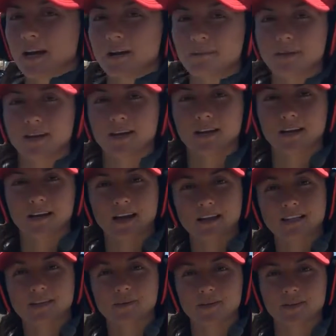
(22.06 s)
going to be
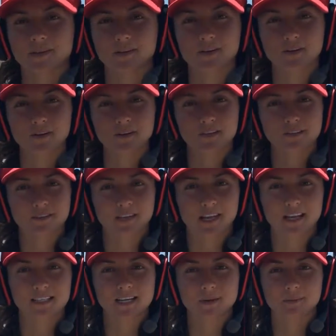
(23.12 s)
connecting with the locals for the
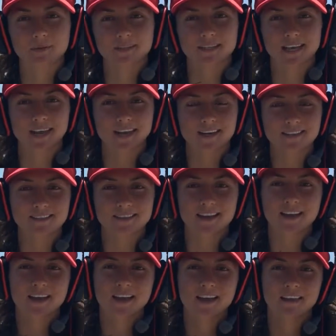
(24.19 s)
next couple of days.
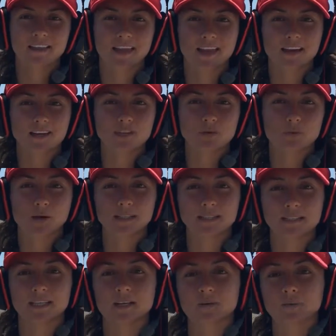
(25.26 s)
Leg
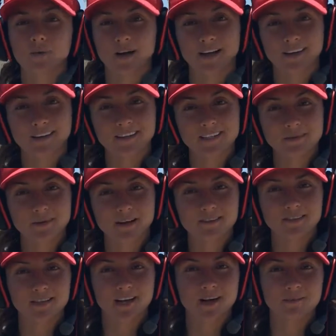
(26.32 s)
21 is about
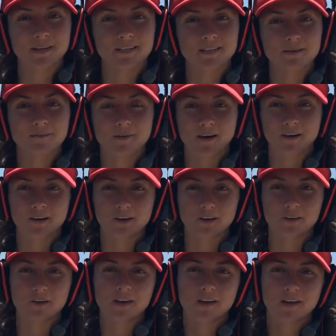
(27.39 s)
to come in
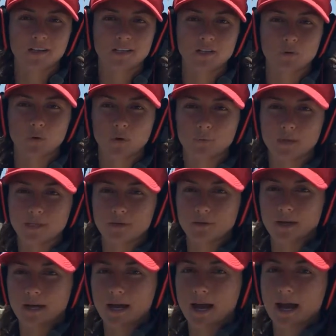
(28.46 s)
tomorrow, so we'll be
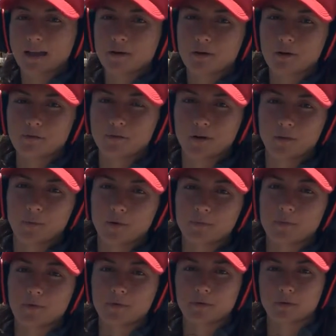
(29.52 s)
doing a handover with
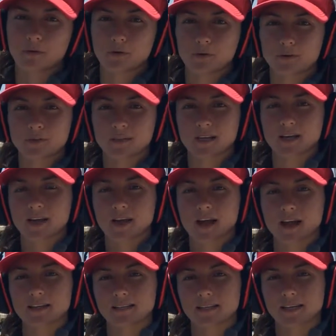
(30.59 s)
both crews
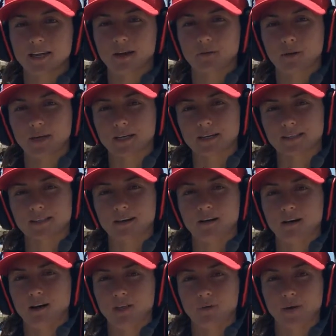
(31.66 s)
as they get ready to sail
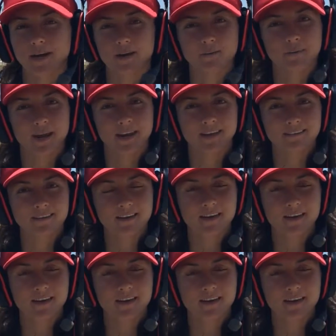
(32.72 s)
all the way to Maine.